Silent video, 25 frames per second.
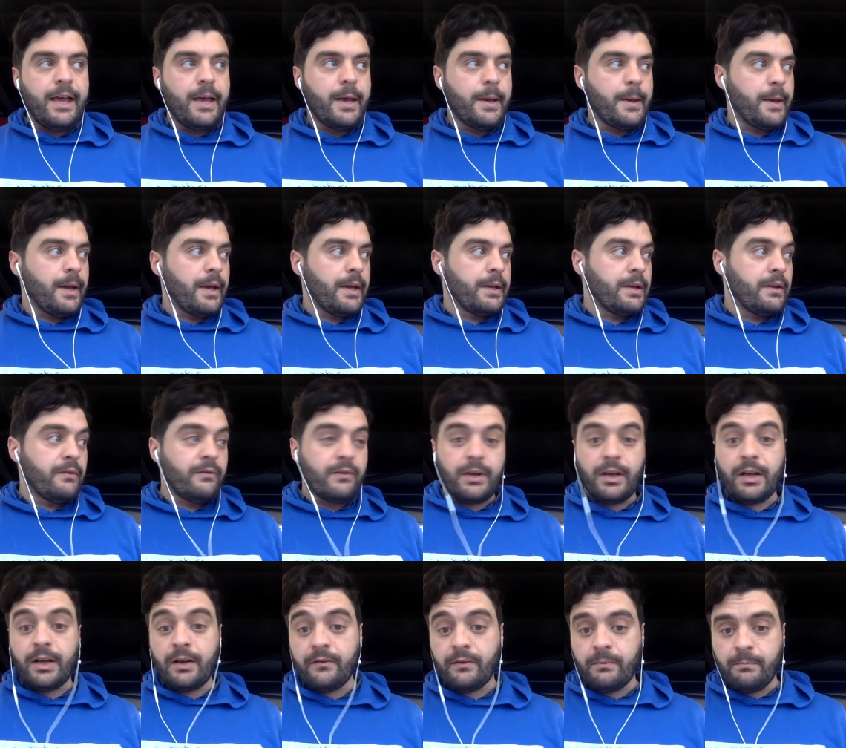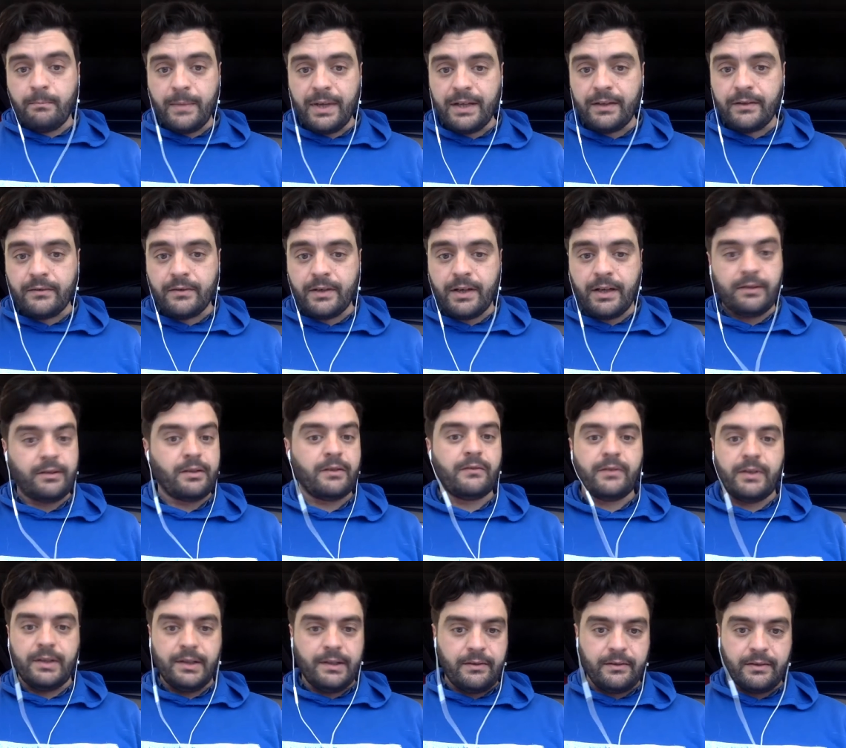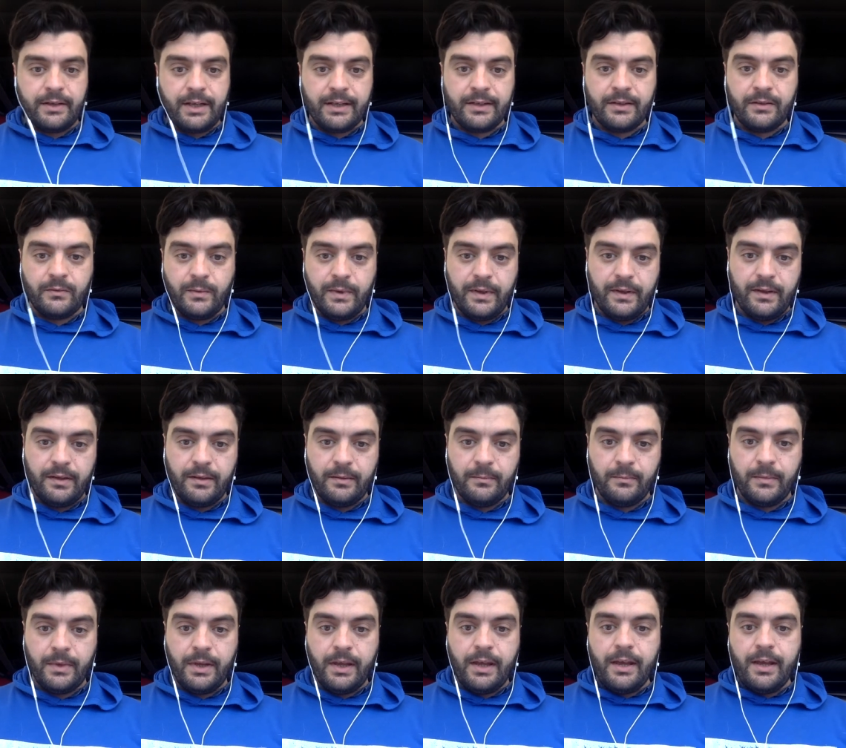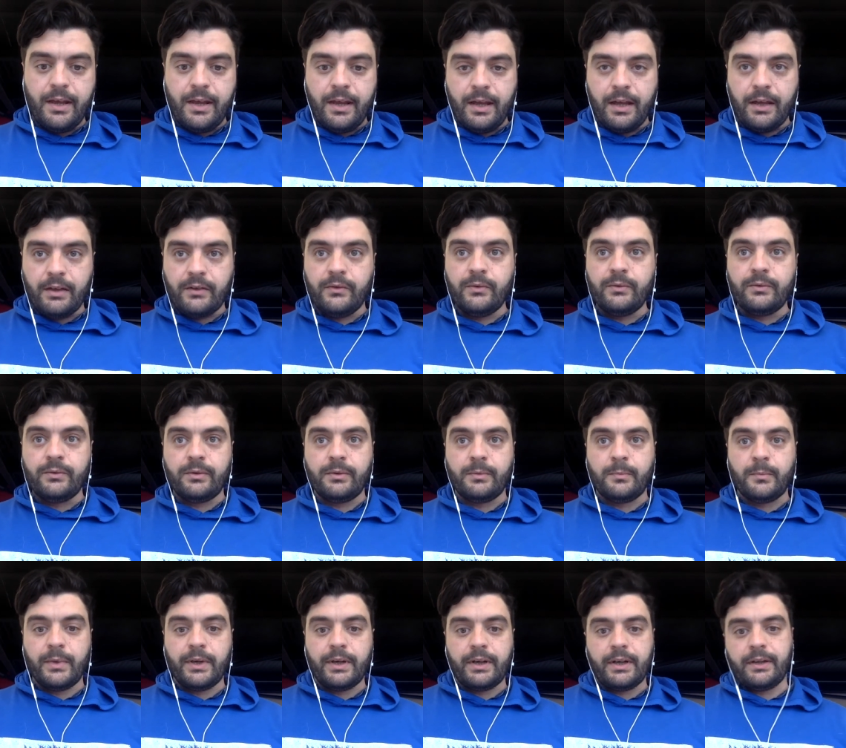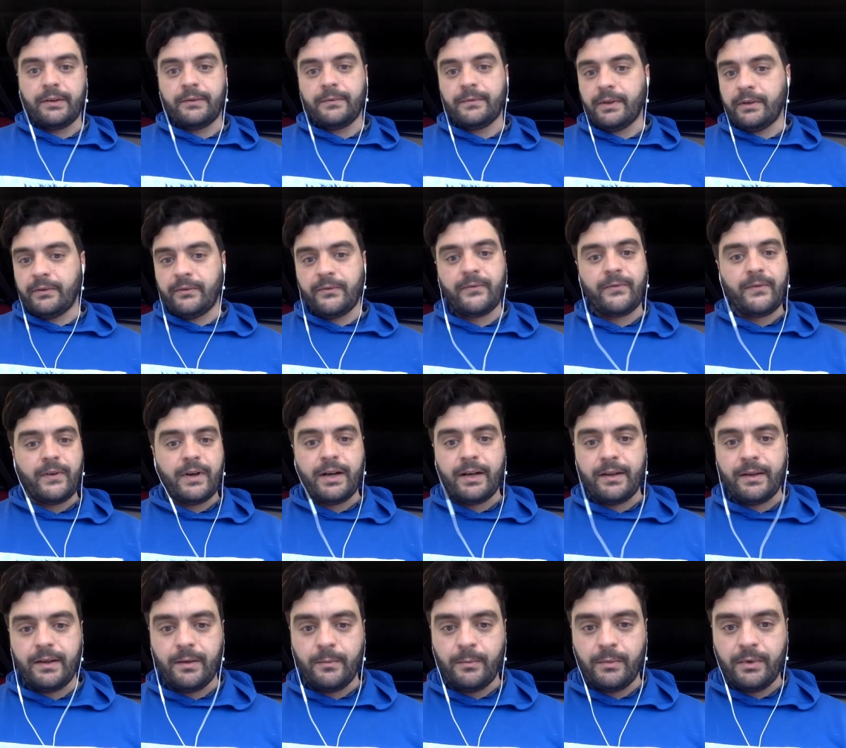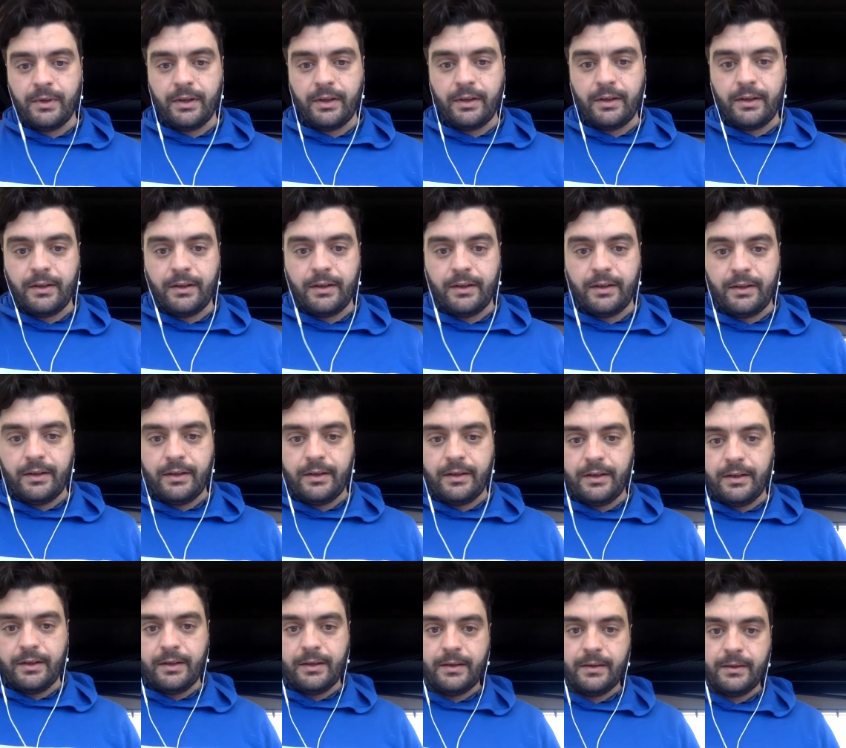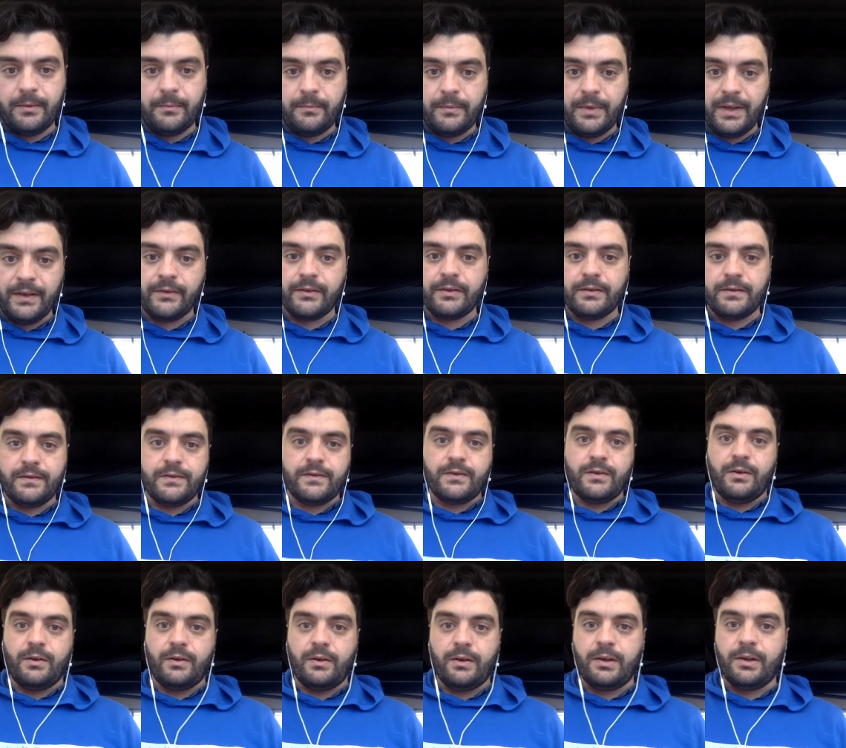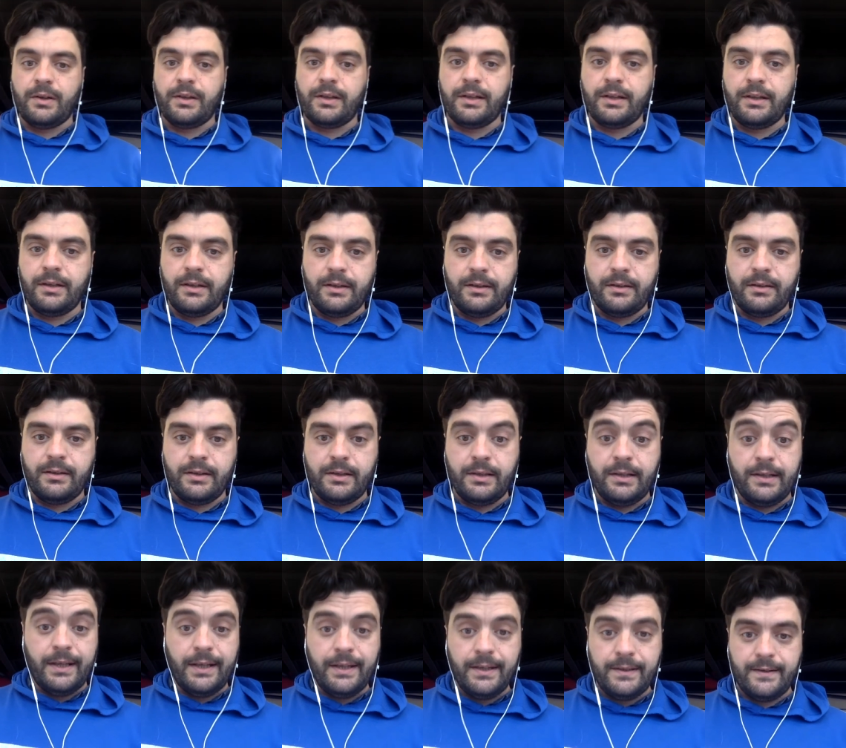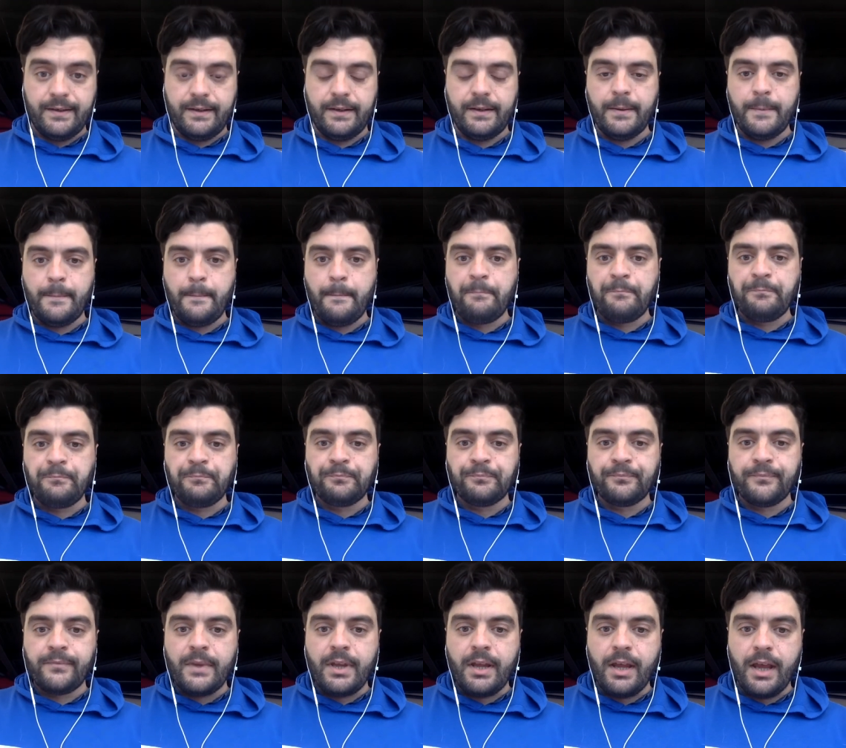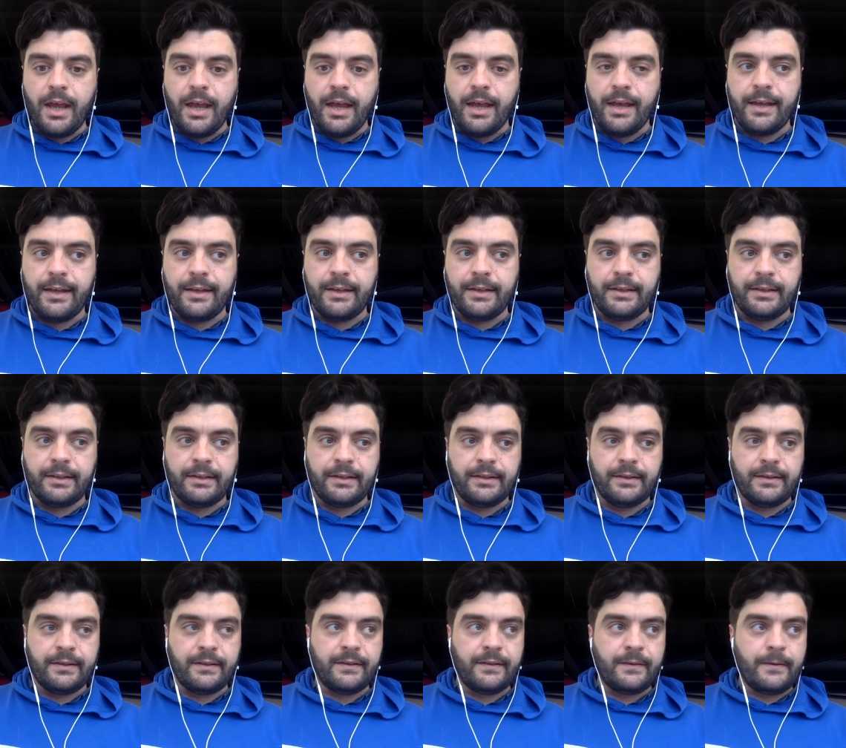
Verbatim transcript: uh, I never I never met Rand, never interacted with him at all, but I, I fired him a, a, a message on LinkedIn and